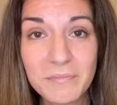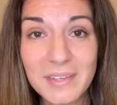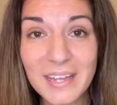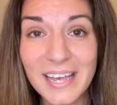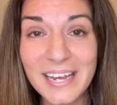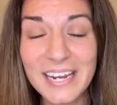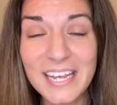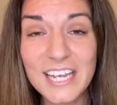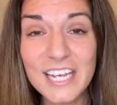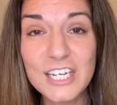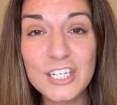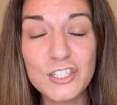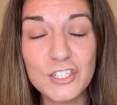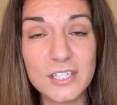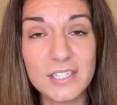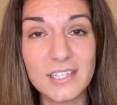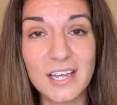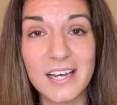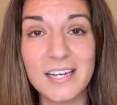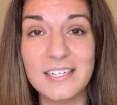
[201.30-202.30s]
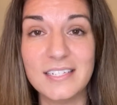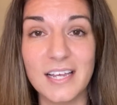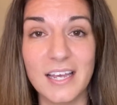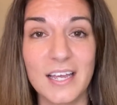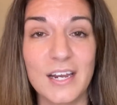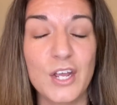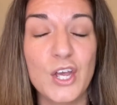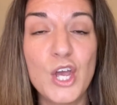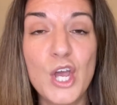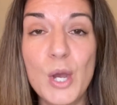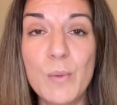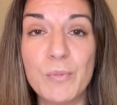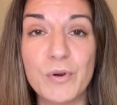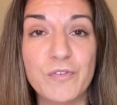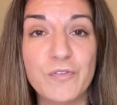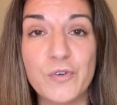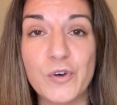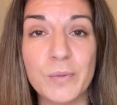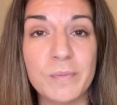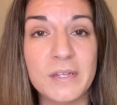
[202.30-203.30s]
And he just got done
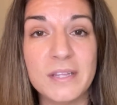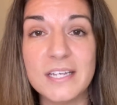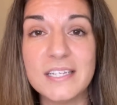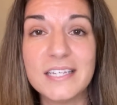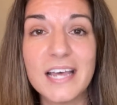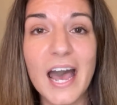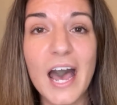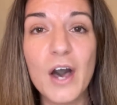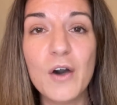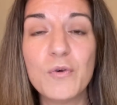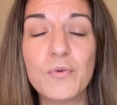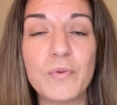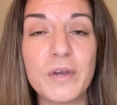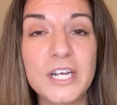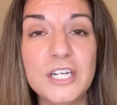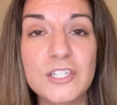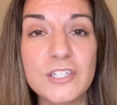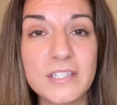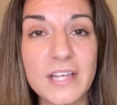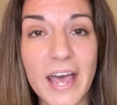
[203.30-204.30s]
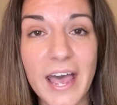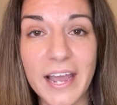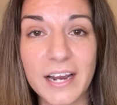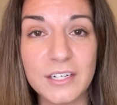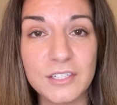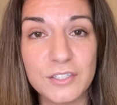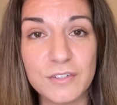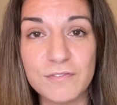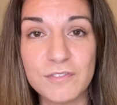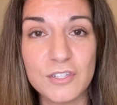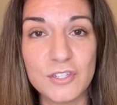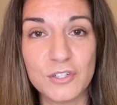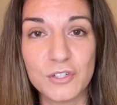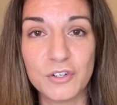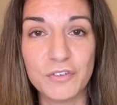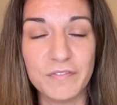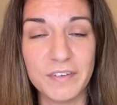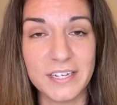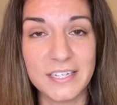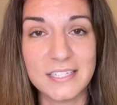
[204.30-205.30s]
performing this outrageous act of
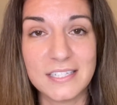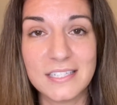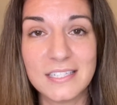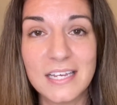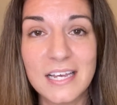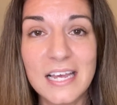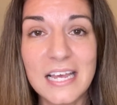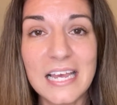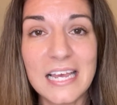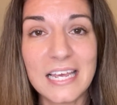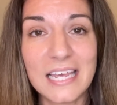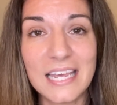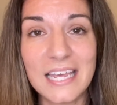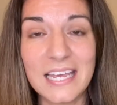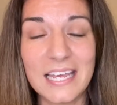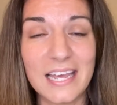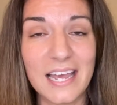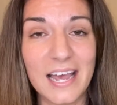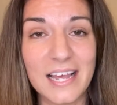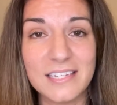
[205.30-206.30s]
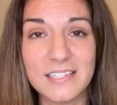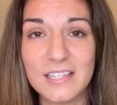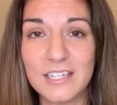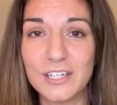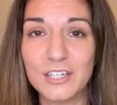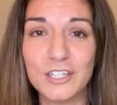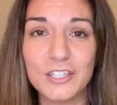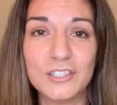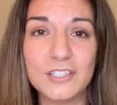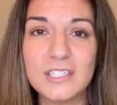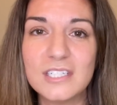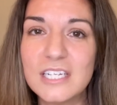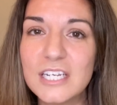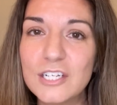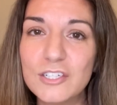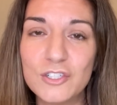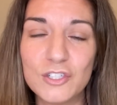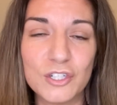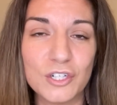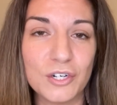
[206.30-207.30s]
service. He, as their
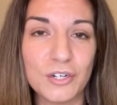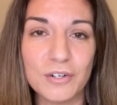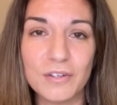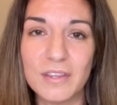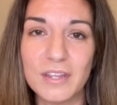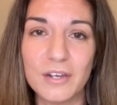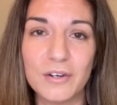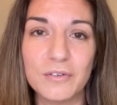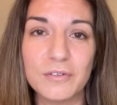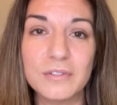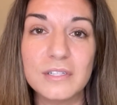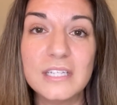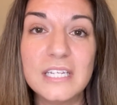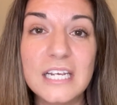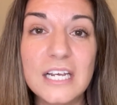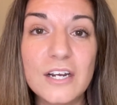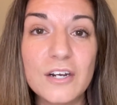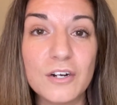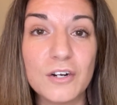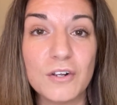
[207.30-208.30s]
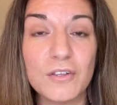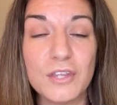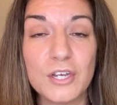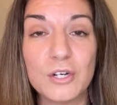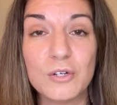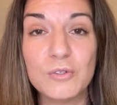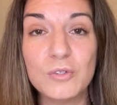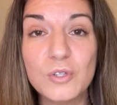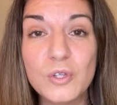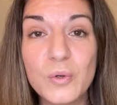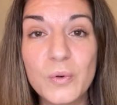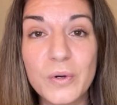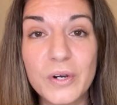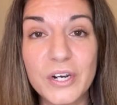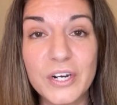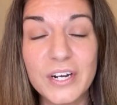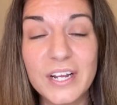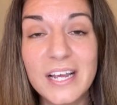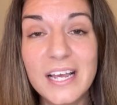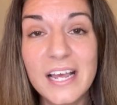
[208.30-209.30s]
teacher, their leader, their
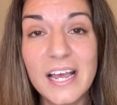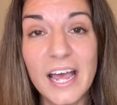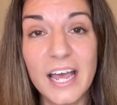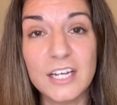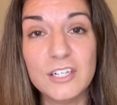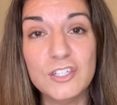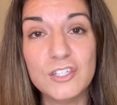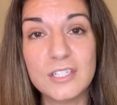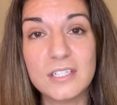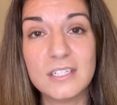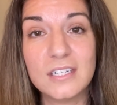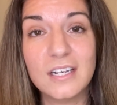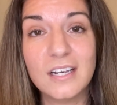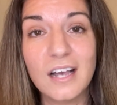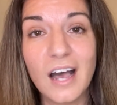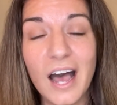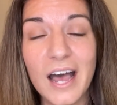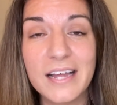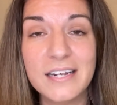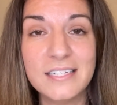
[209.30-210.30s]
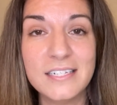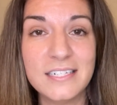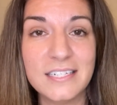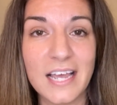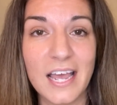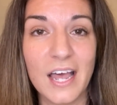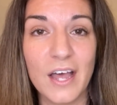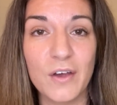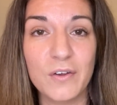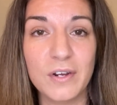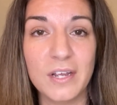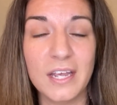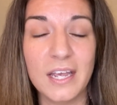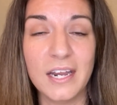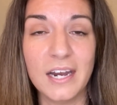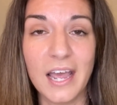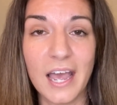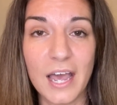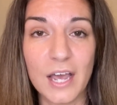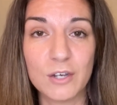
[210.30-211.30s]
Lord, had just gotten down
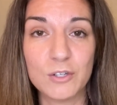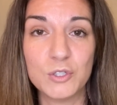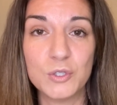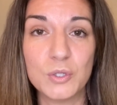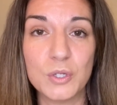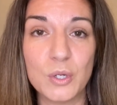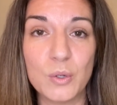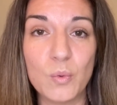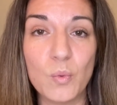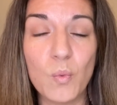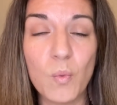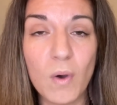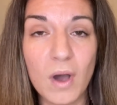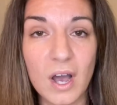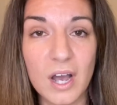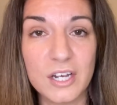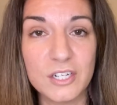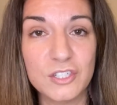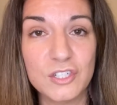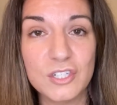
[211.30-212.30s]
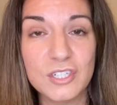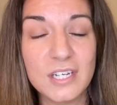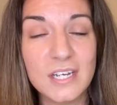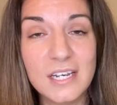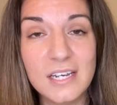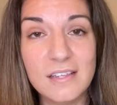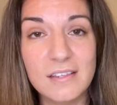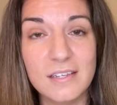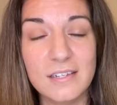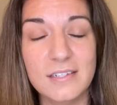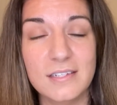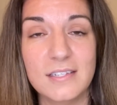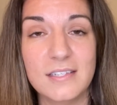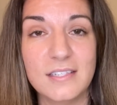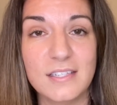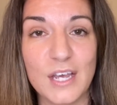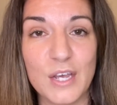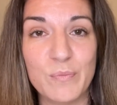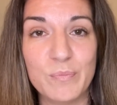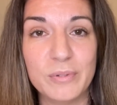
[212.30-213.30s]
and actually washed the
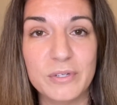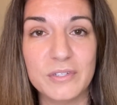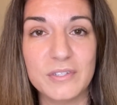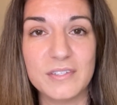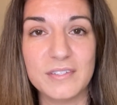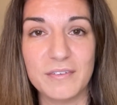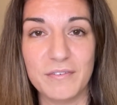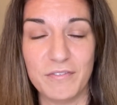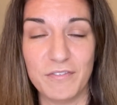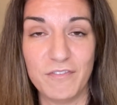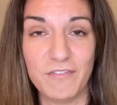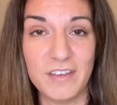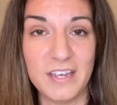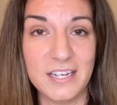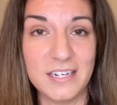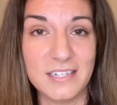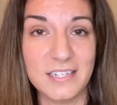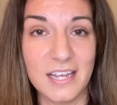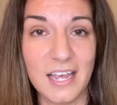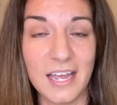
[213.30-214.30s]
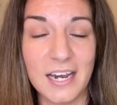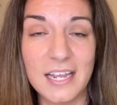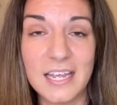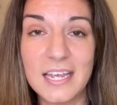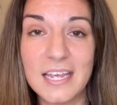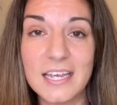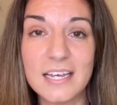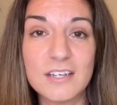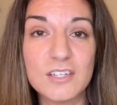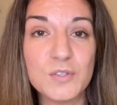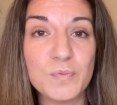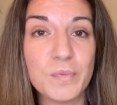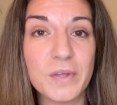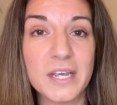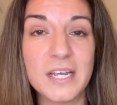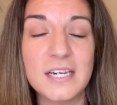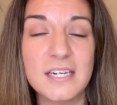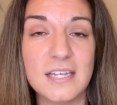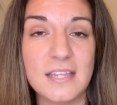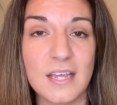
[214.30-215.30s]
disciples' feet. And he
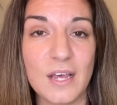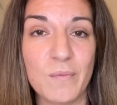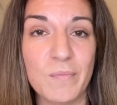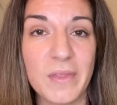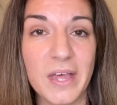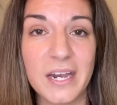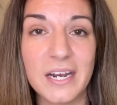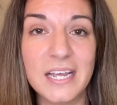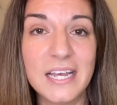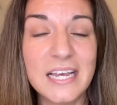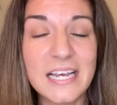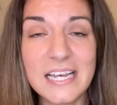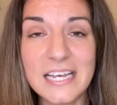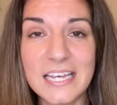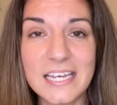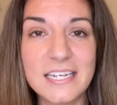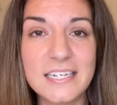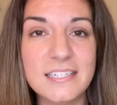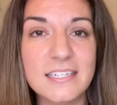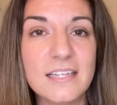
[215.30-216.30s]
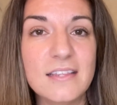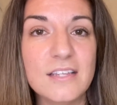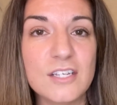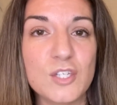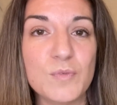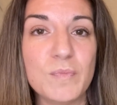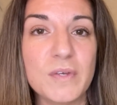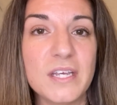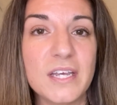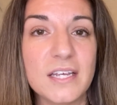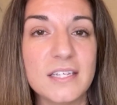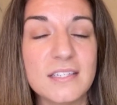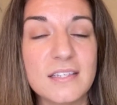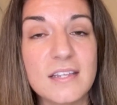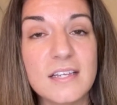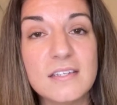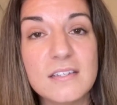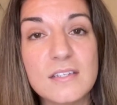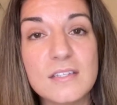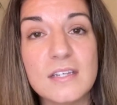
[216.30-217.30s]
explained to them that he did this because
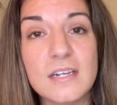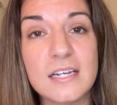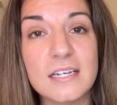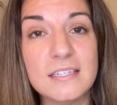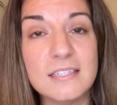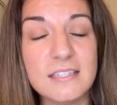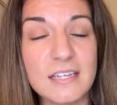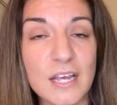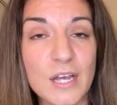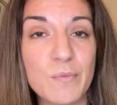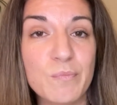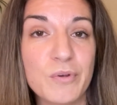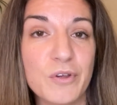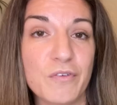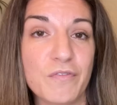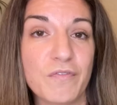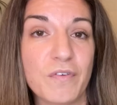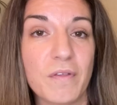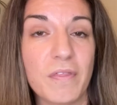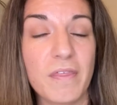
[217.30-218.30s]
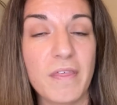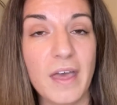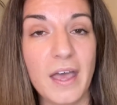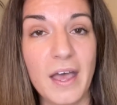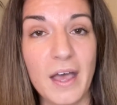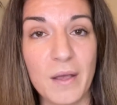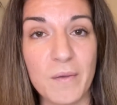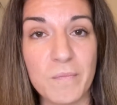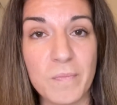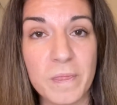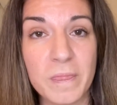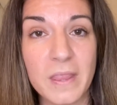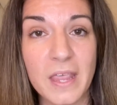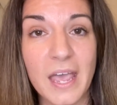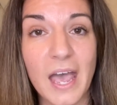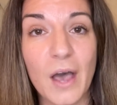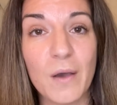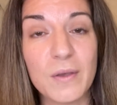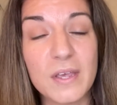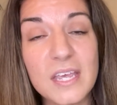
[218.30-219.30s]
this is an example for them,
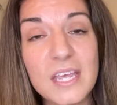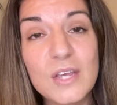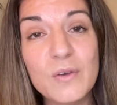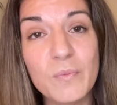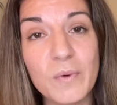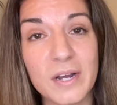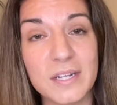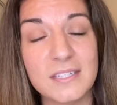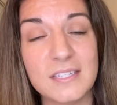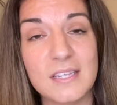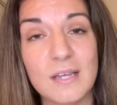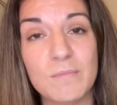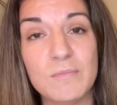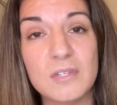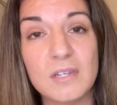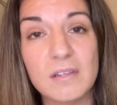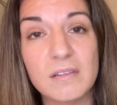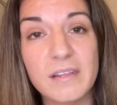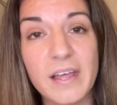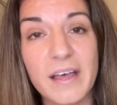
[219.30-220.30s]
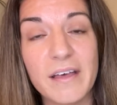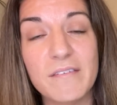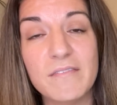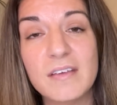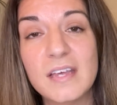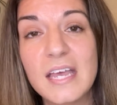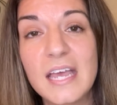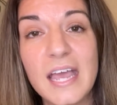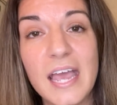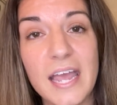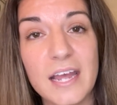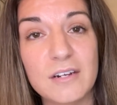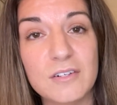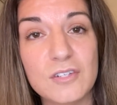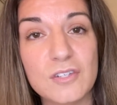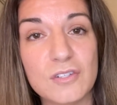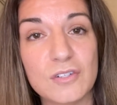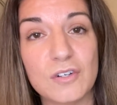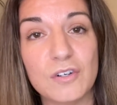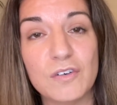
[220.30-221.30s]
how he wants them to love and
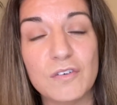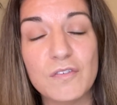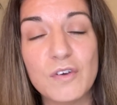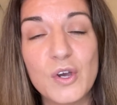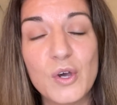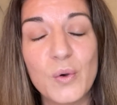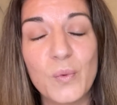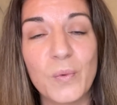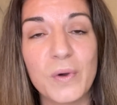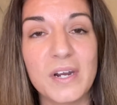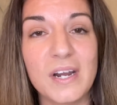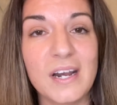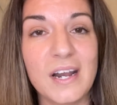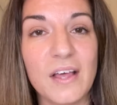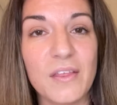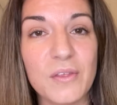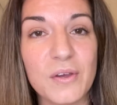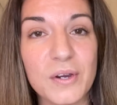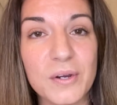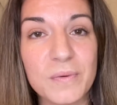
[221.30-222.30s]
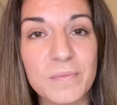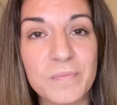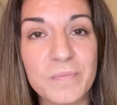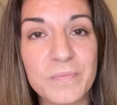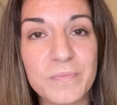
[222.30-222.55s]
serve one another.